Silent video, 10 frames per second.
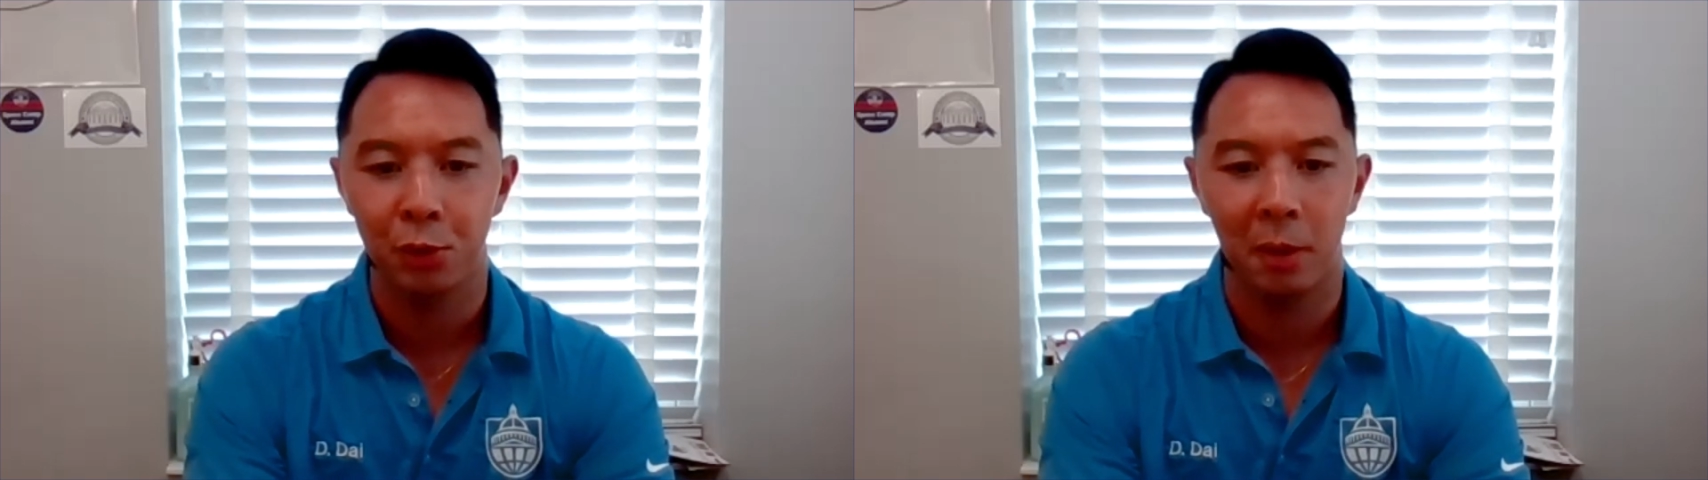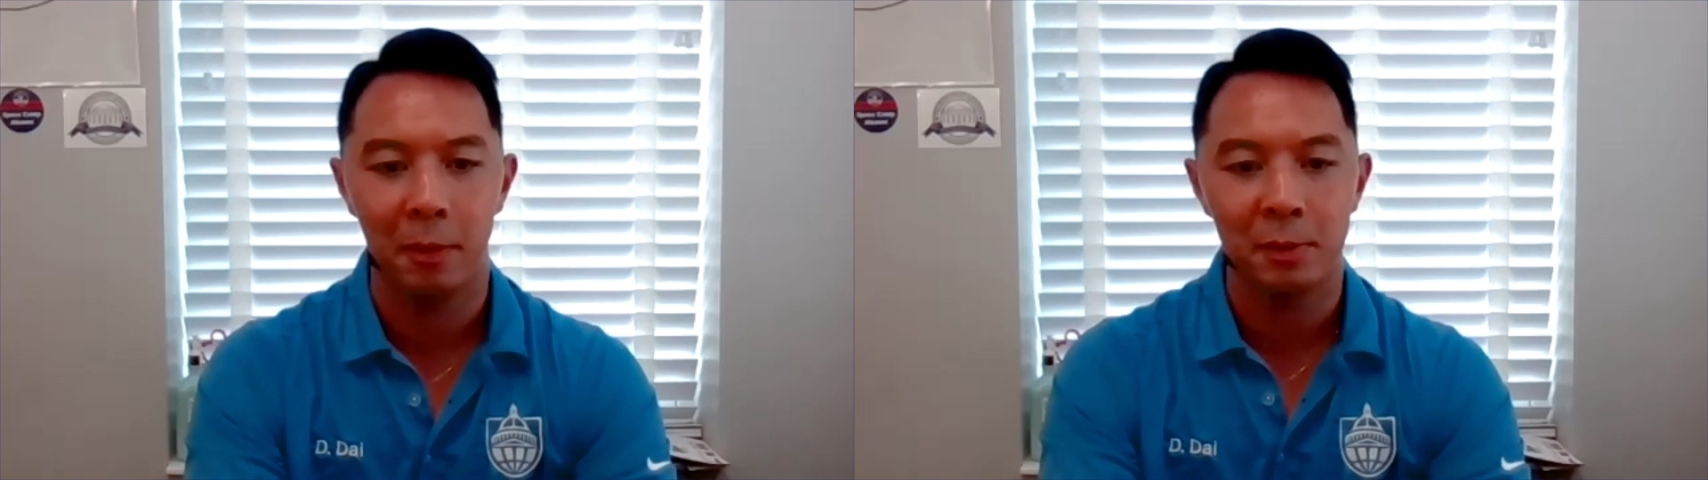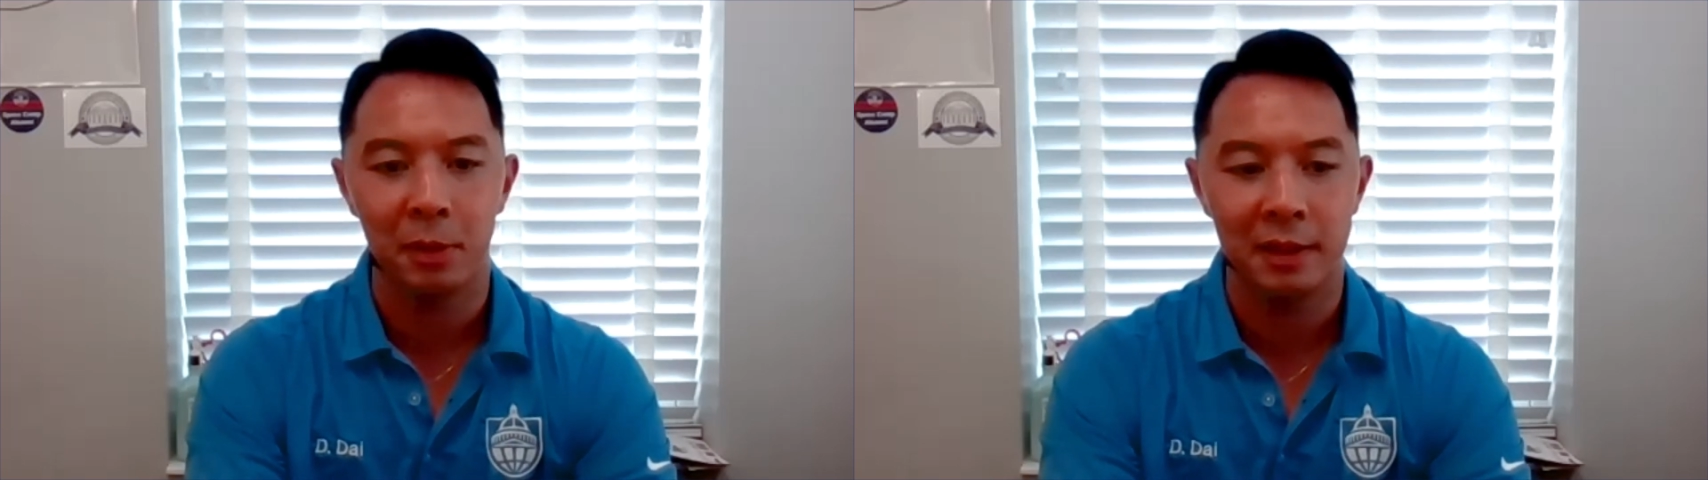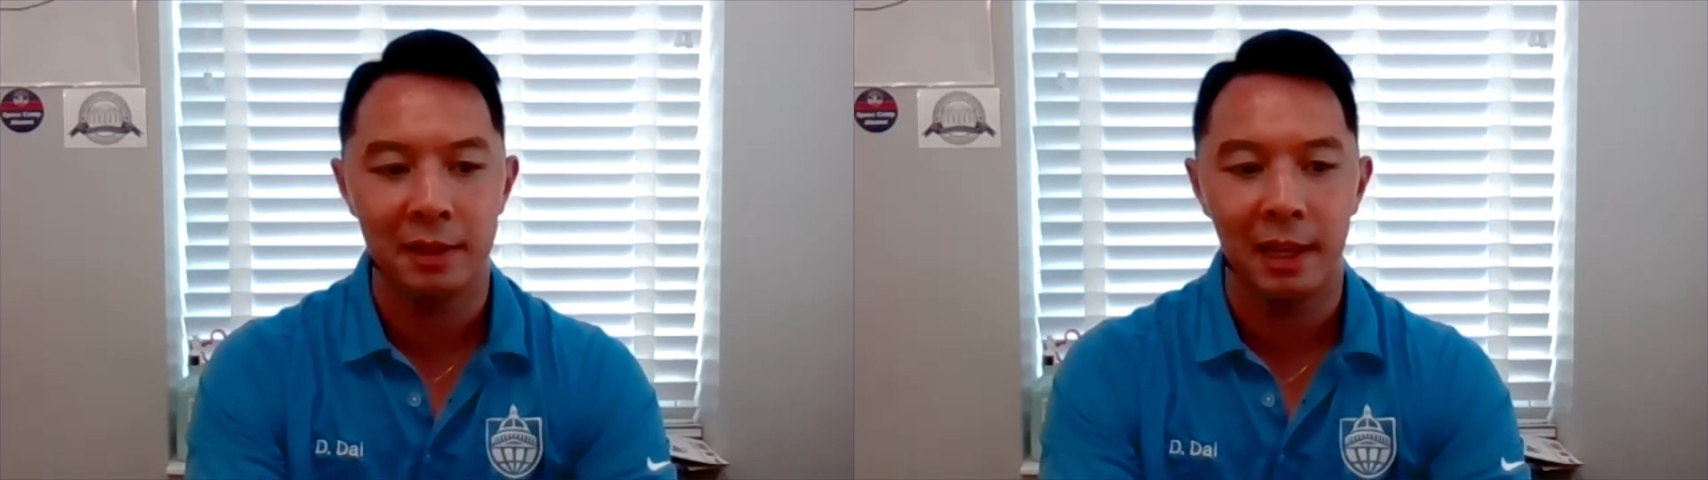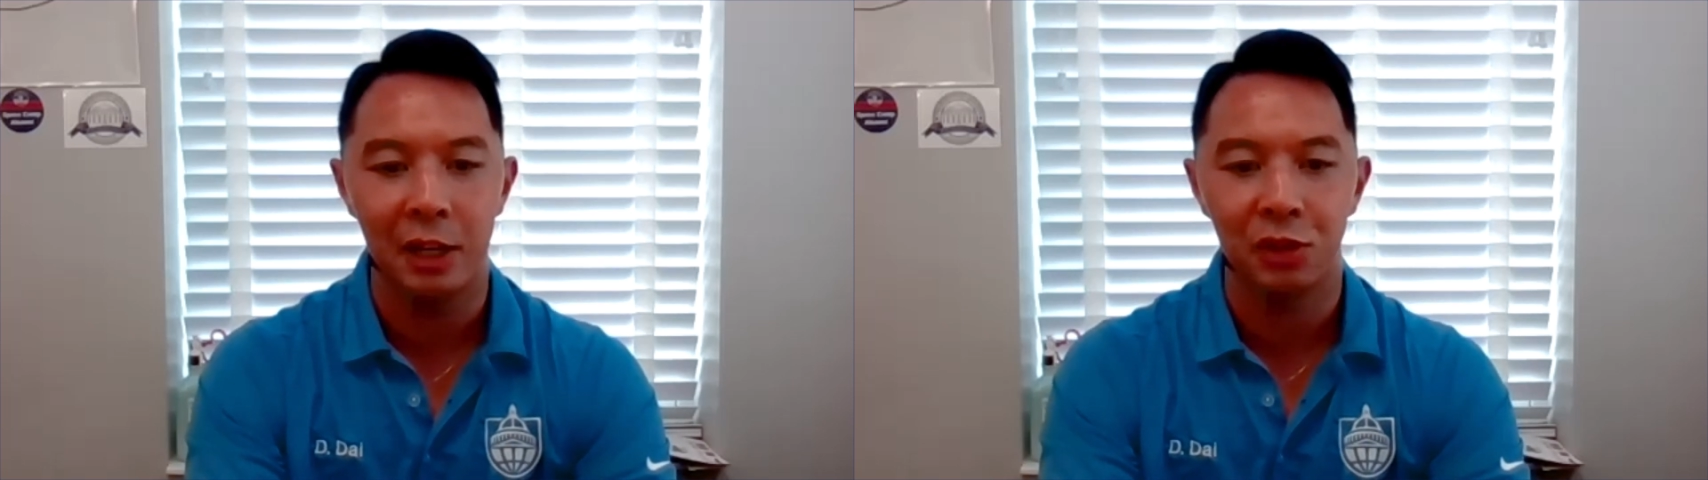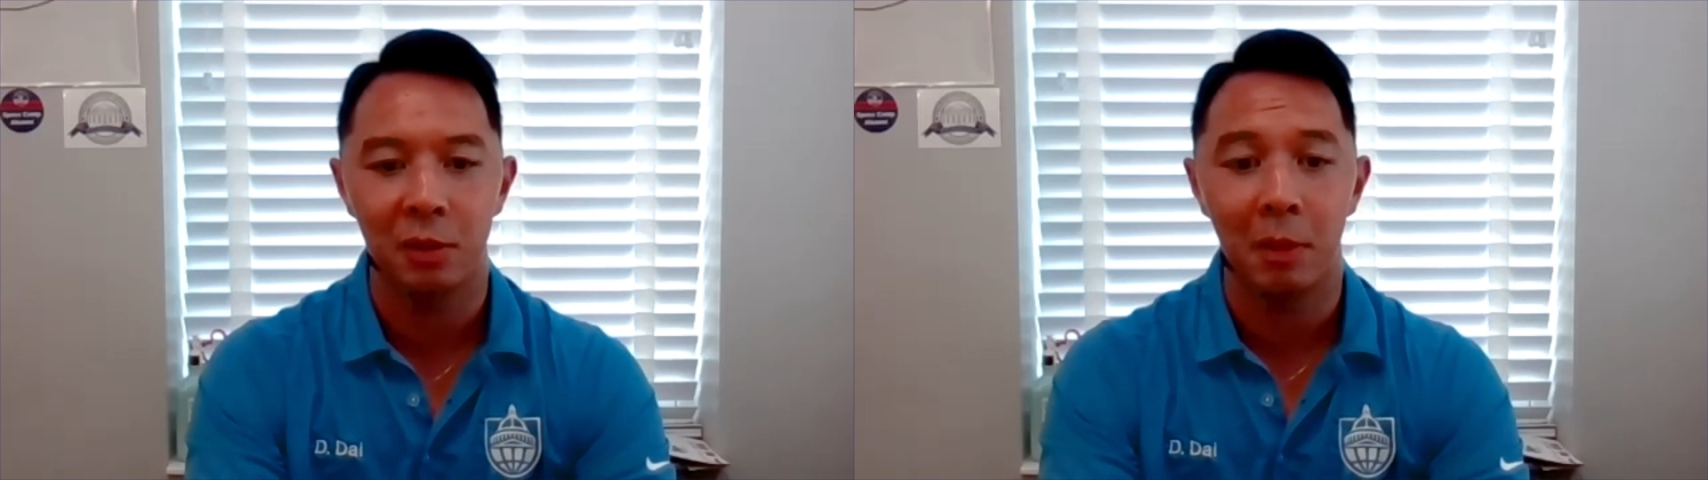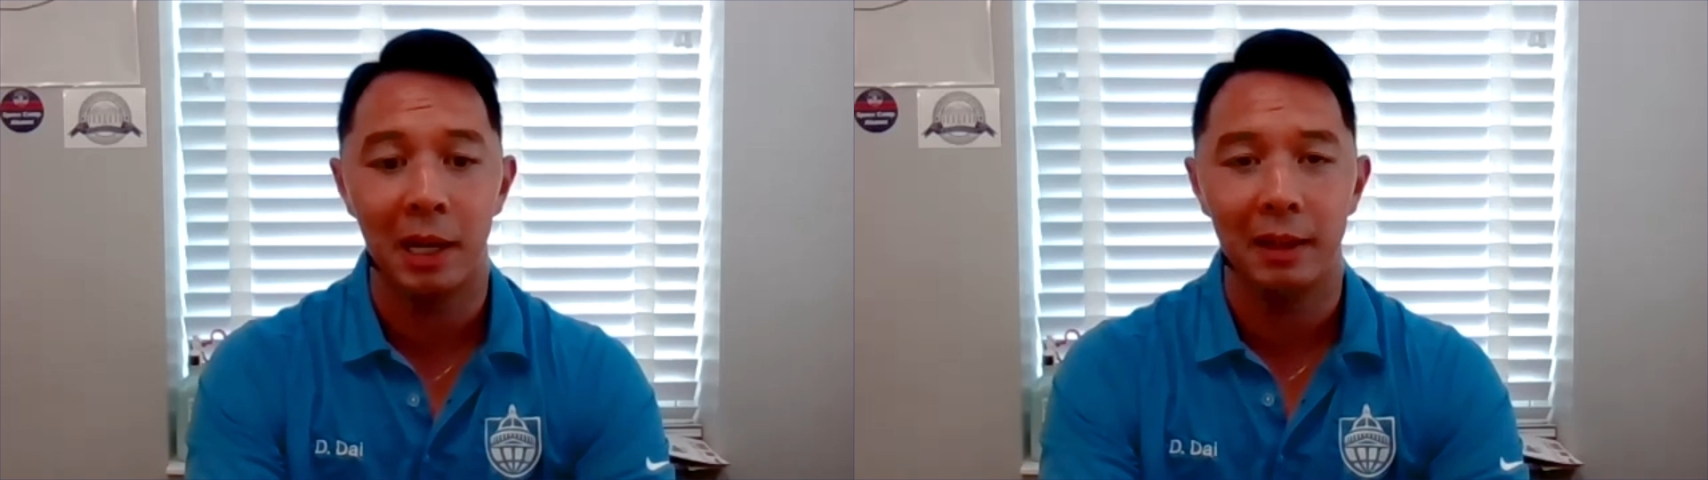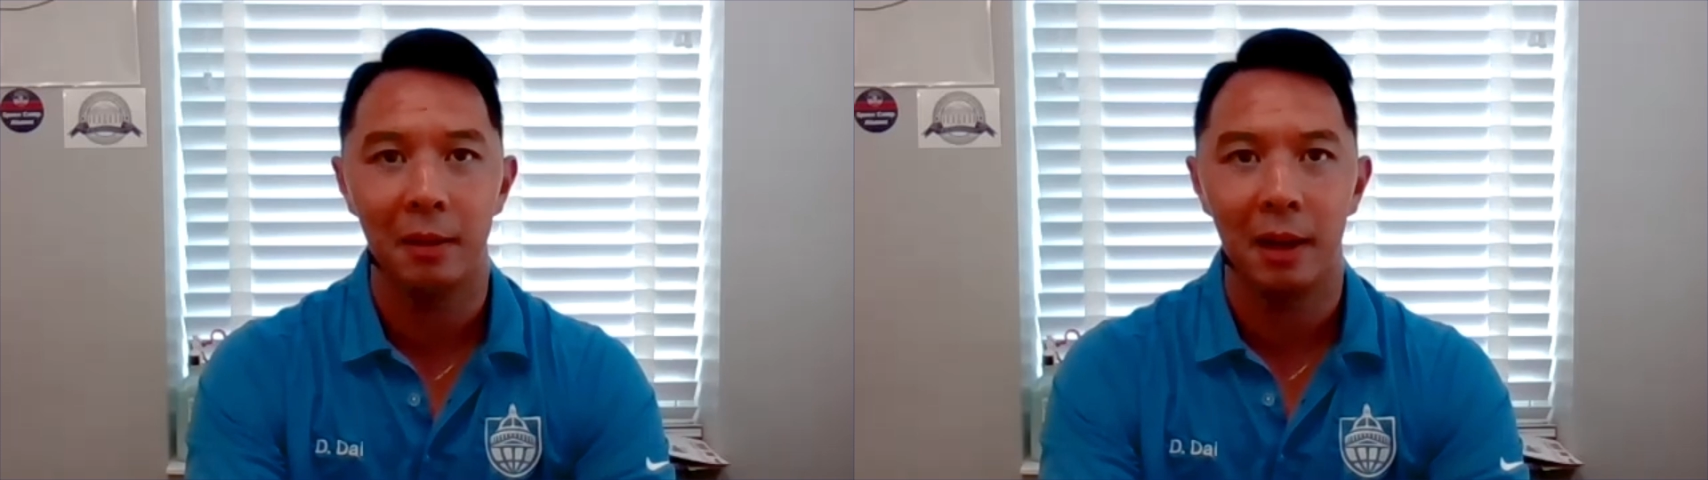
and the mispronunciation might